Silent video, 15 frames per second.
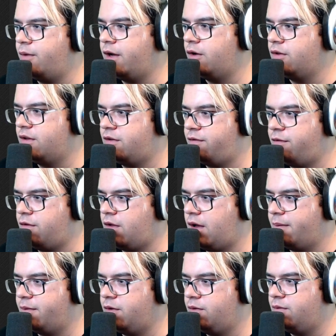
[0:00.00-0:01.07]
on this
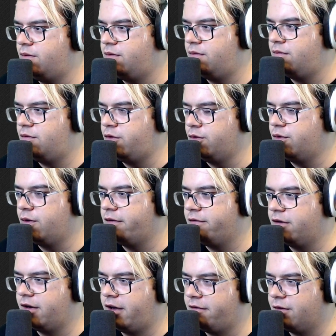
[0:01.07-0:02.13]
flop, do you
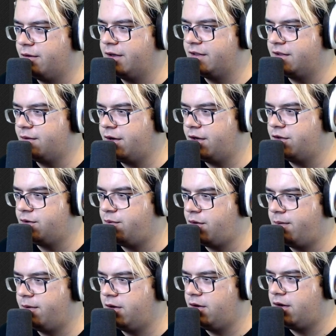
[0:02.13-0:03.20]
ever have a raising range?
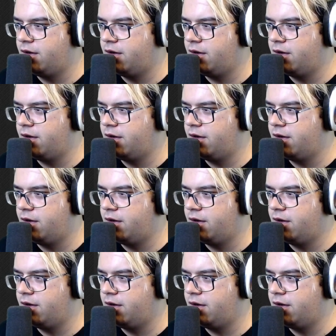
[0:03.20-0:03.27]
Probably not.